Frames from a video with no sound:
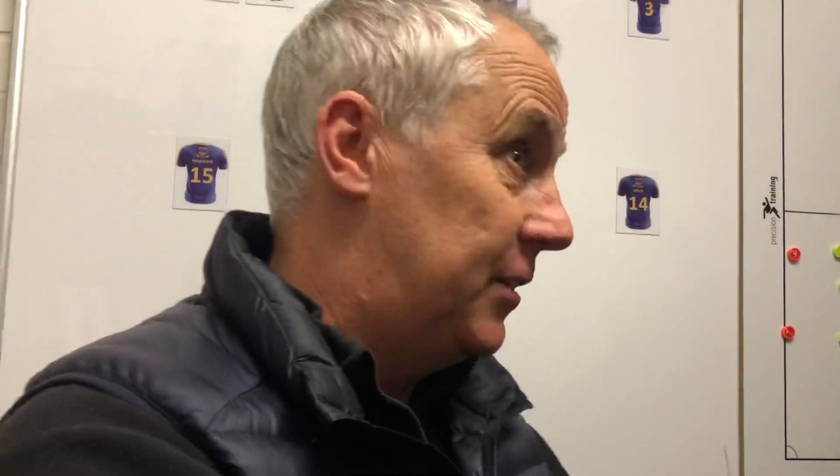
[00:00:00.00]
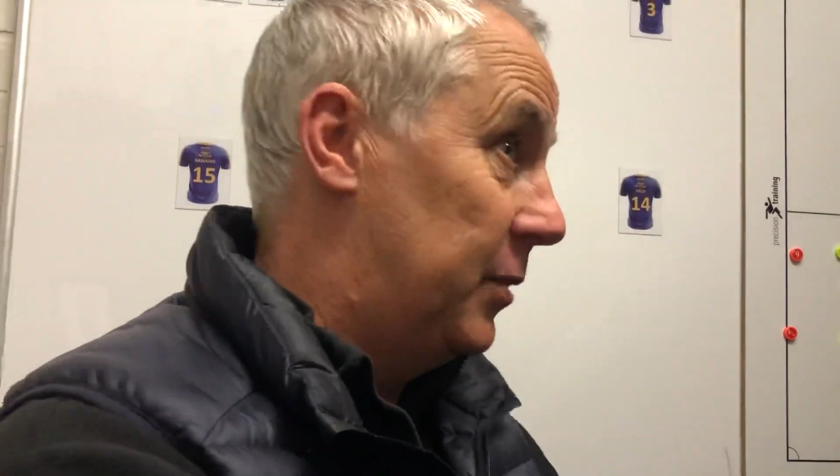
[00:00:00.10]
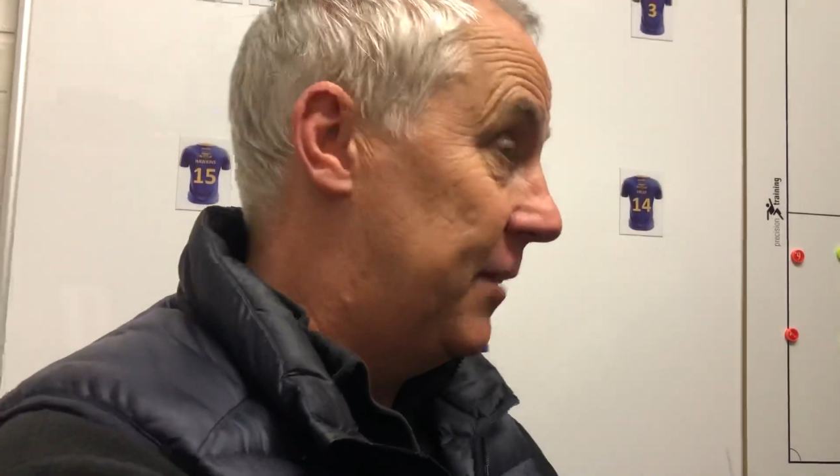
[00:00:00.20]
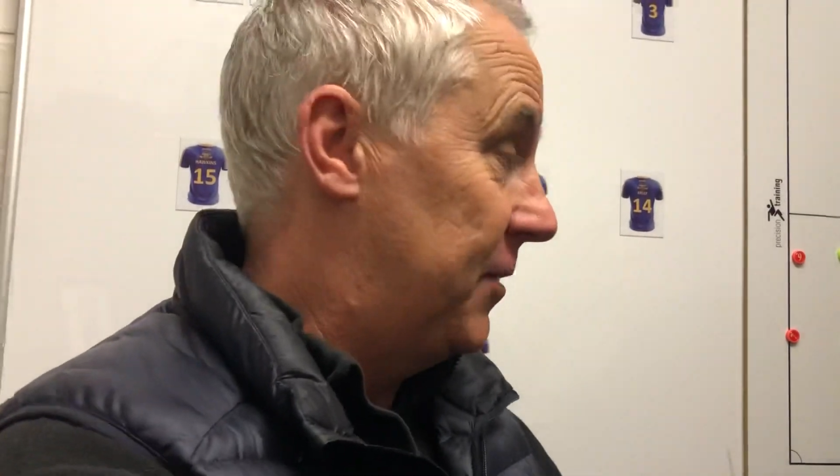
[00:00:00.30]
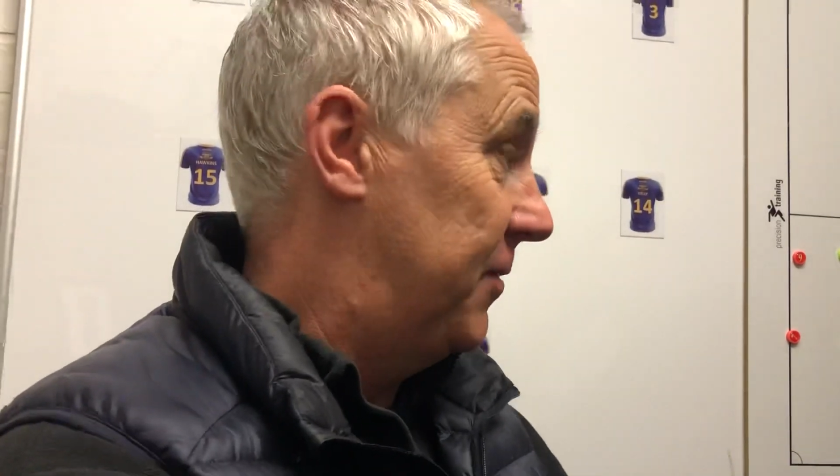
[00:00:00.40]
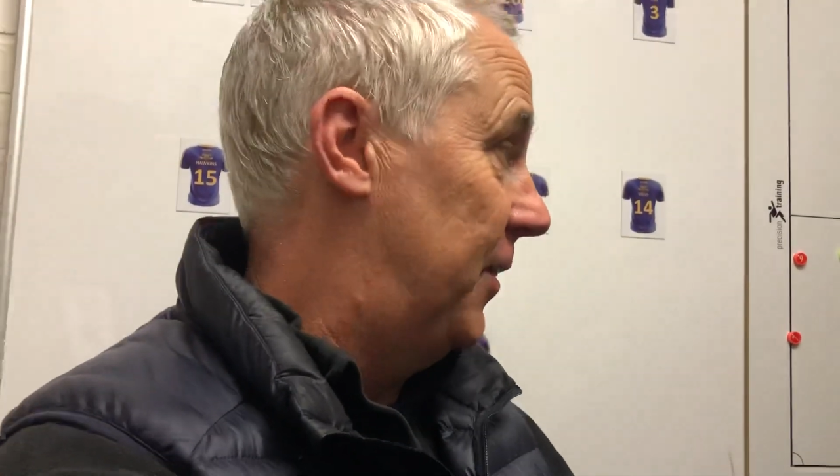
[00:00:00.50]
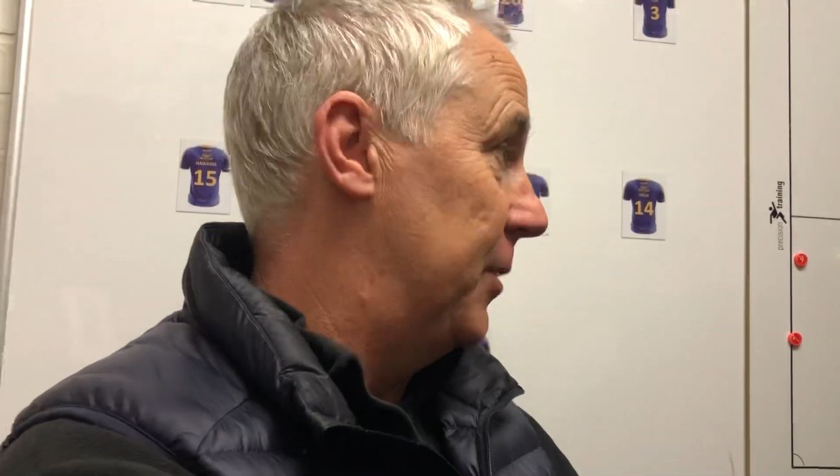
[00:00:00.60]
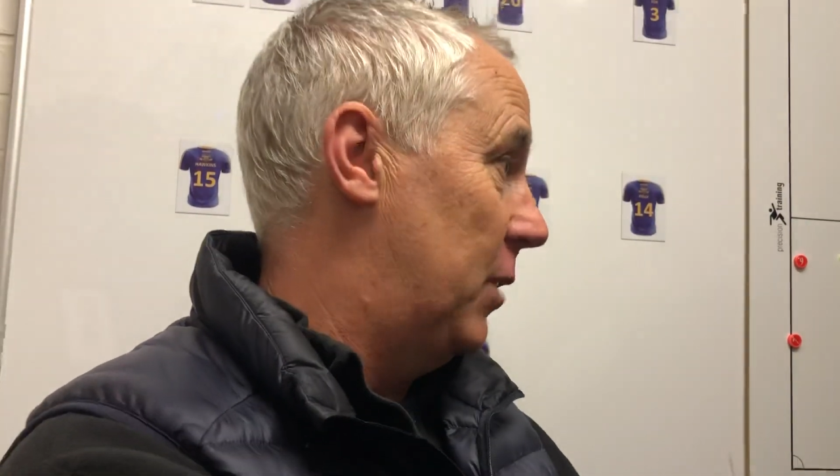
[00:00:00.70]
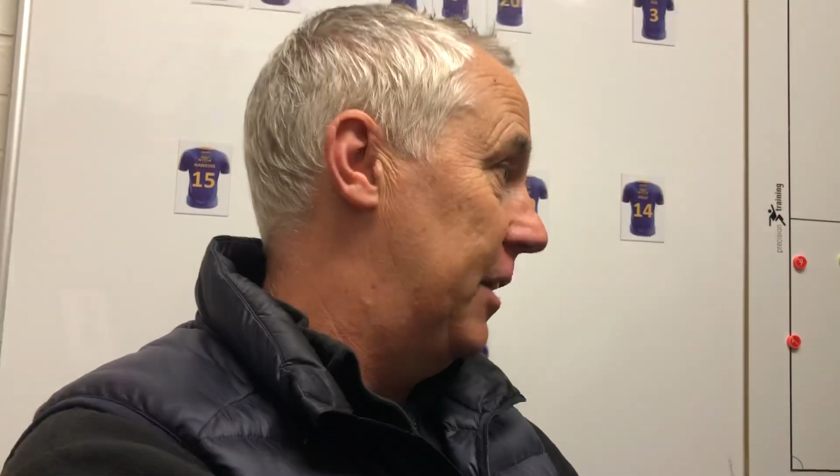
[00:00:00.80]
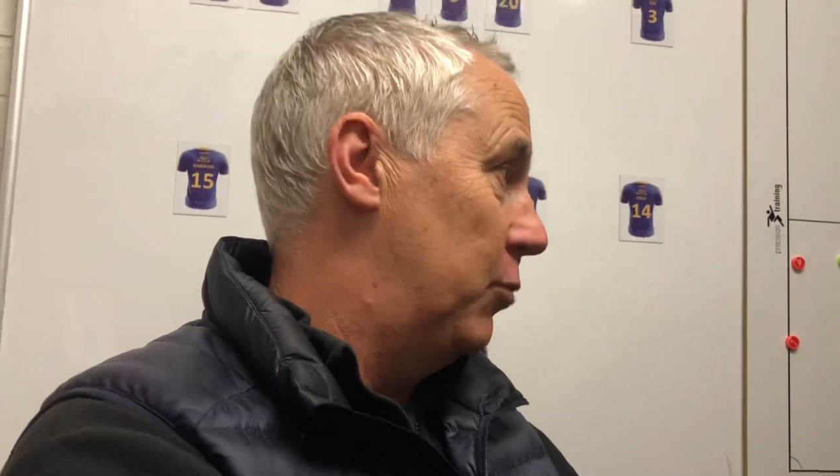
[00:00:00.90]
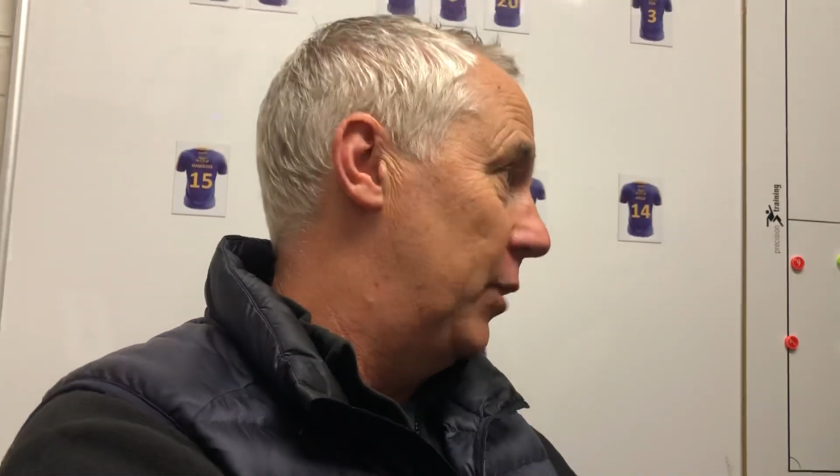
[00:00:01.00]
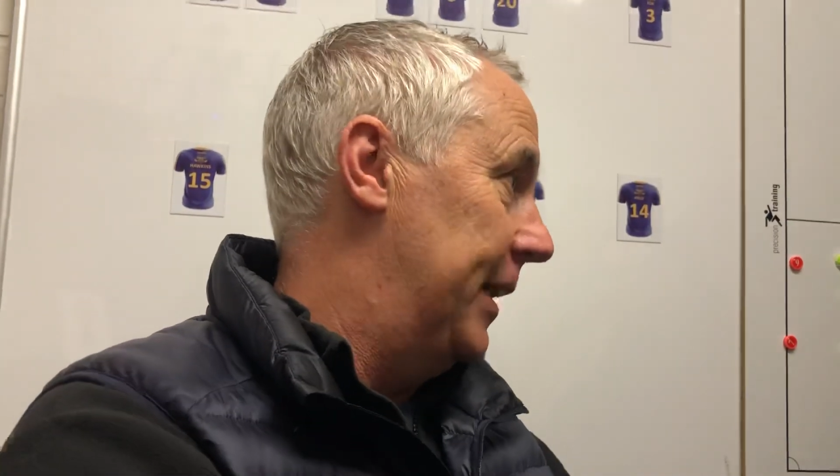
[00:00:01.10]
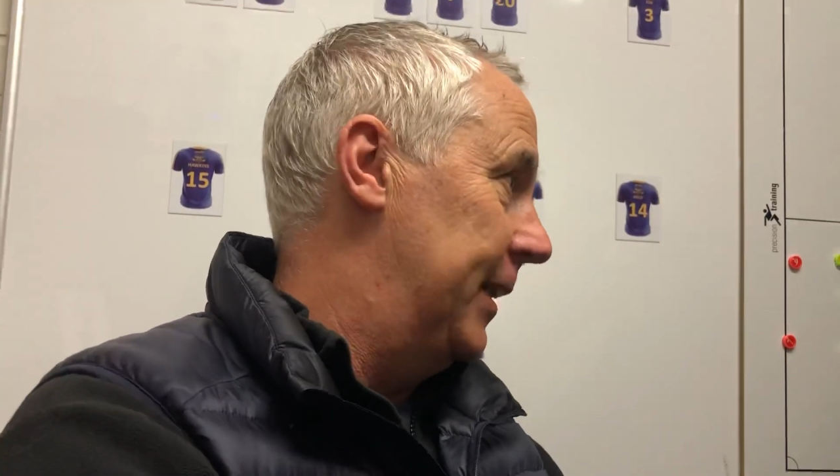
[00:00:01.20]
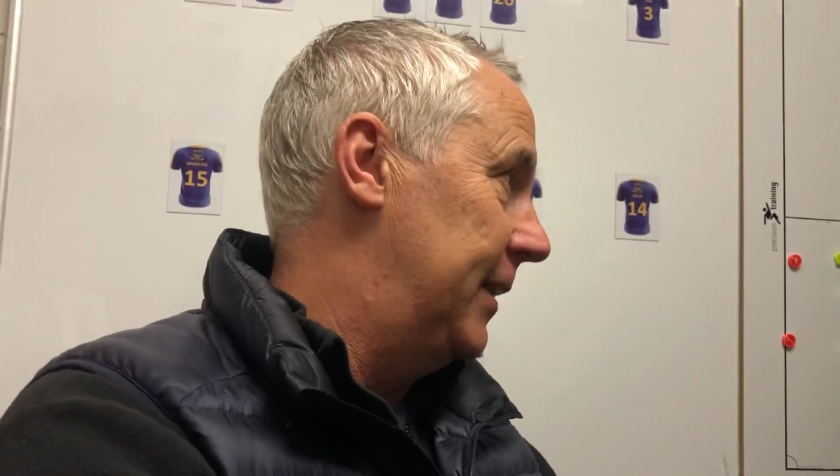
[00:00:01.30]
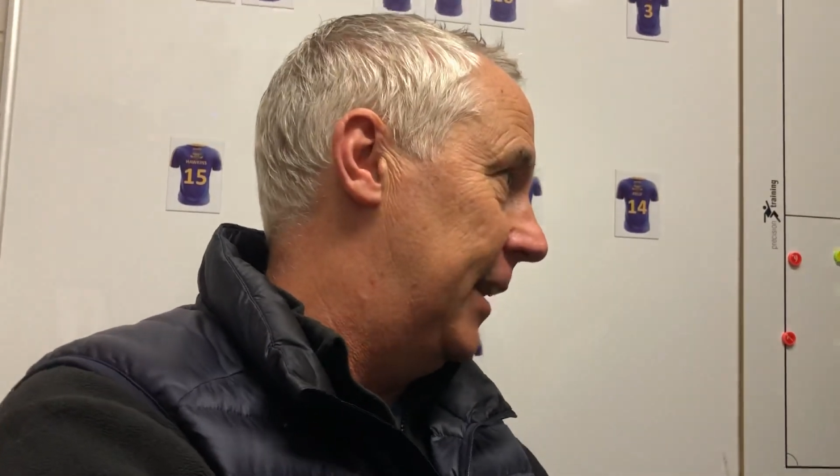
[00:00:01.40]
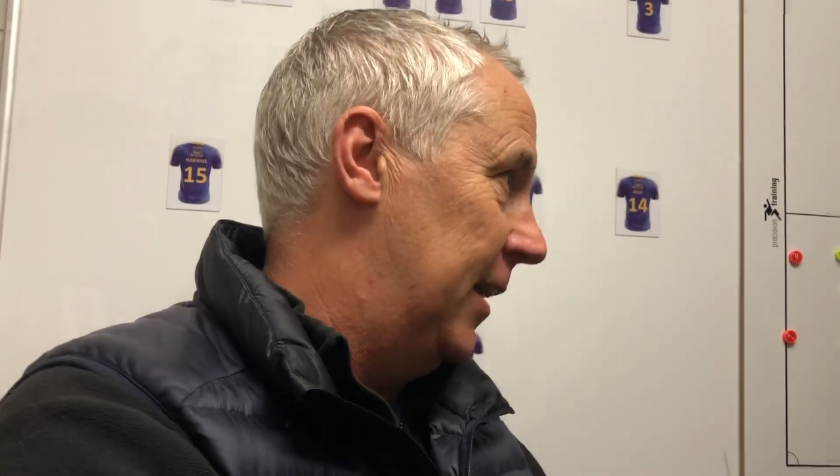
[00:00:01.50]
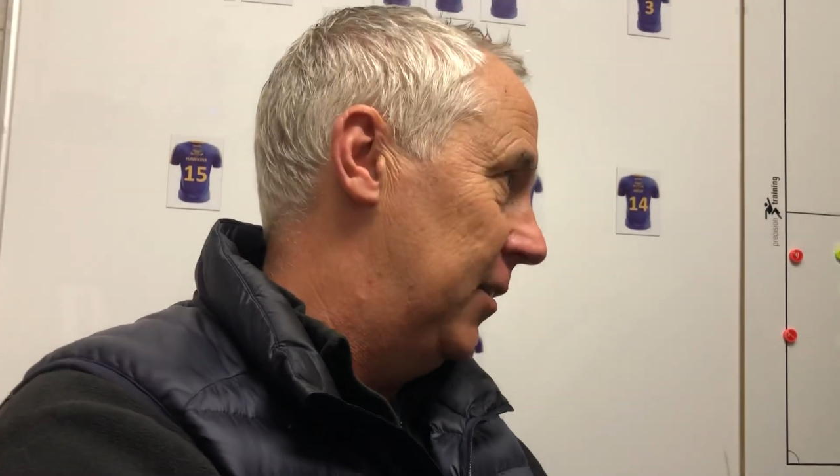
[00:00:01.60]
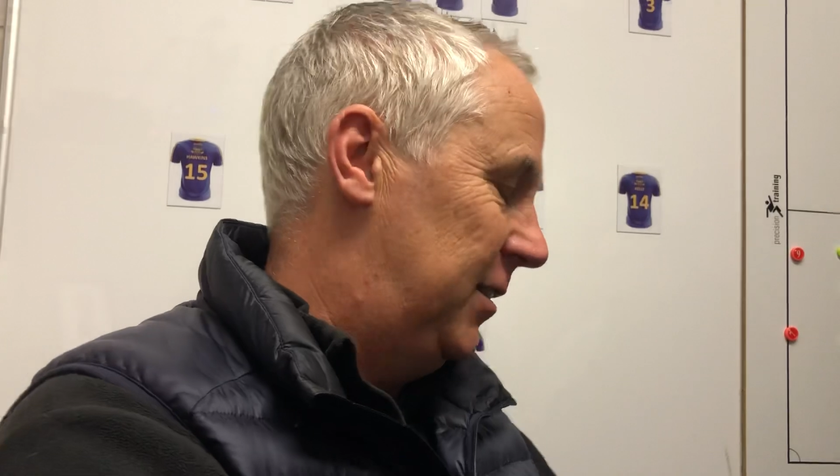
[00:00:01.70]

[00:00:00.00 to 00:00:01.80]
so we have to find a way of winning. You know,